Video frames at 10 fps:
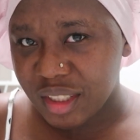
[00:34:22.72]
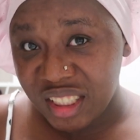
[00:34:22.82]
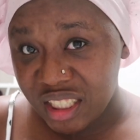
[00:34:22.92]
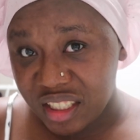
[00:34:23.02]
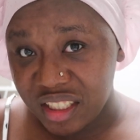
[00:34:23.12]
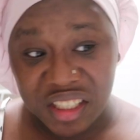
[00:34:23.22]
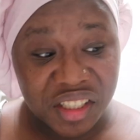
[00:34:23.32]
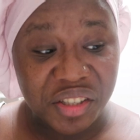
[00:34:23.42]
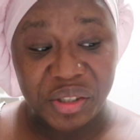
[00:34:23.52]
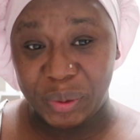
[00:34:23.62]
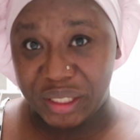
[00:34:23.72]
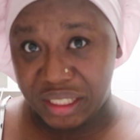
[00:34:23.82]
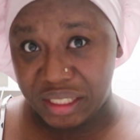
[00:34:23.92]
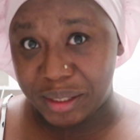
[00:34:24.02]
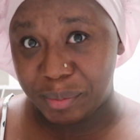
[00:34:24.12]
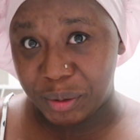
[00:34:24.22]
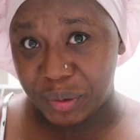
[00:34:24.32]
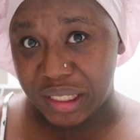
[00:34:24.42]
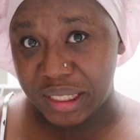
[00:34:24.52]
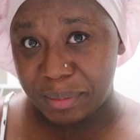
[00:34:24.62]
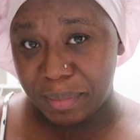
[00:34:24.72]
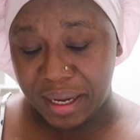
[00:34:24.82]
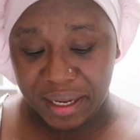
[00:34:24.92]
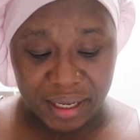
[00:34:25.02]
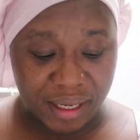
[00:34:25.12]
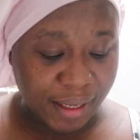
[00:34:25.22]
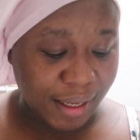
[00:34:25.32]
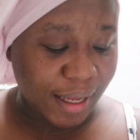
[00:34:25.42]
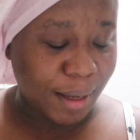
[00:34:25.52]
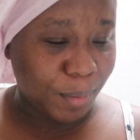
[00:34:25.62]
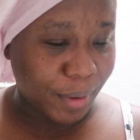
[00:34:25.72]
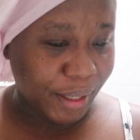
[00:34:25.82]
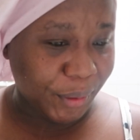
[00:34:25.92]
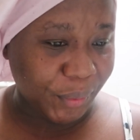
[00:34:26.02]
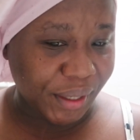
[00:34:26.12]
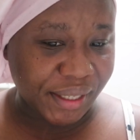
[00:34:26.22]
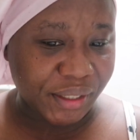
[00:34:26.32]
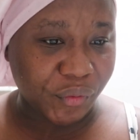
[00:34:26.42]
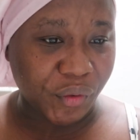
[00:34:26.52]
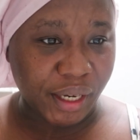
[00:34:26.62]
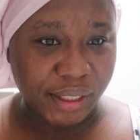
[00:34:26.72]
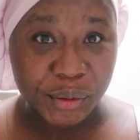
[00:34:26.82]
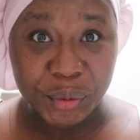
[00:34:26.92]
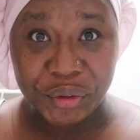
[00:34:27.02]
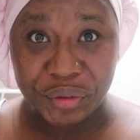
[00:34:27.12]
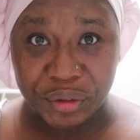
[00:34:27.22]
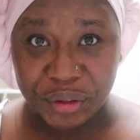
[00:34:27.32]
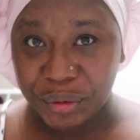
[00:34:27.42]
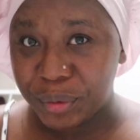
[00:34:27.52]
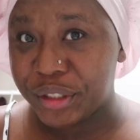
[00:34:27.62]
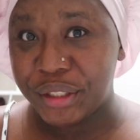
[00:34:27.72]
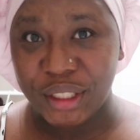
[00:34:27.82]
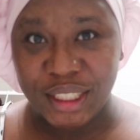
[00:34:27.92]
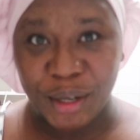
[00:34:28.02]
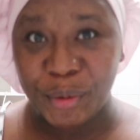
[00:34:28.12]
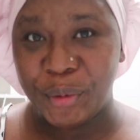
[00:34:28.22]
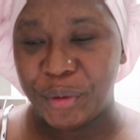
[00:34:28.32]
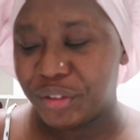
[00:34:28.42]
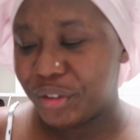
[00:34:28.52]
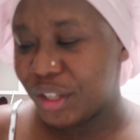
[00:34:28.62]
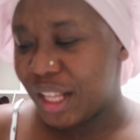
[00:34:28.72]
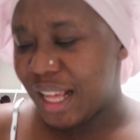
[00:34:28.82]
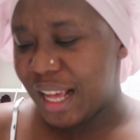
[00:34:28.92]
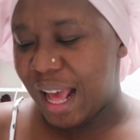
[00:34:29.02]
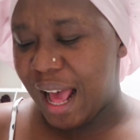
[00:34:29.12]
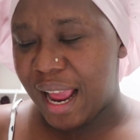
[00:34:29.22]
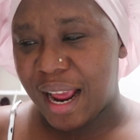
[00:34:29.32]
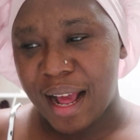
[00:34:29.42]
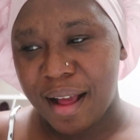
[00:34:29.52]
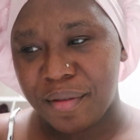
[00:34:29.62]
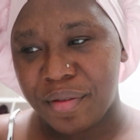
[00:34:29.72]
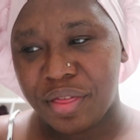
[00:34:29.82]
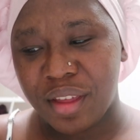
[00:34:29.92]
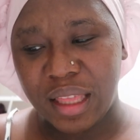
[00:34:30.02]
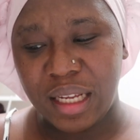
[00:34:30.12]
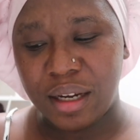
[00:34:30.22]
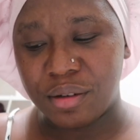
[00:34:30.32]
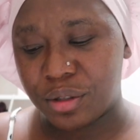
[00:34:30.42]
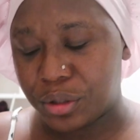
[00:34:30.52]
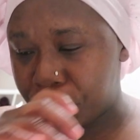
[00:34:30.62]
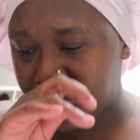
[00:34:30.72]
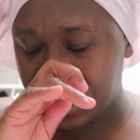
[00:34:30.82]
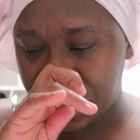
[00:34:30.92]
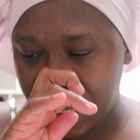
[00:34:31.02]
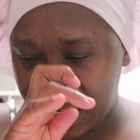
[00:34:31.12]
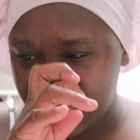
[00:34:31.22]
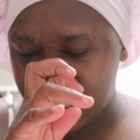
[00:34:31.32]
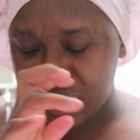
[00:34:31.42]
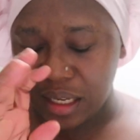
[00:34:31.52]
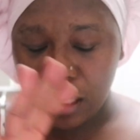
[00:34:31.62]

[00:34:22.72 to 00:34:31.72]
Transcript: Jayden is always teasing me with this my hair, but anyway, it's fine, it will grow one day. Shall we grow? I have nothing else to show you guys.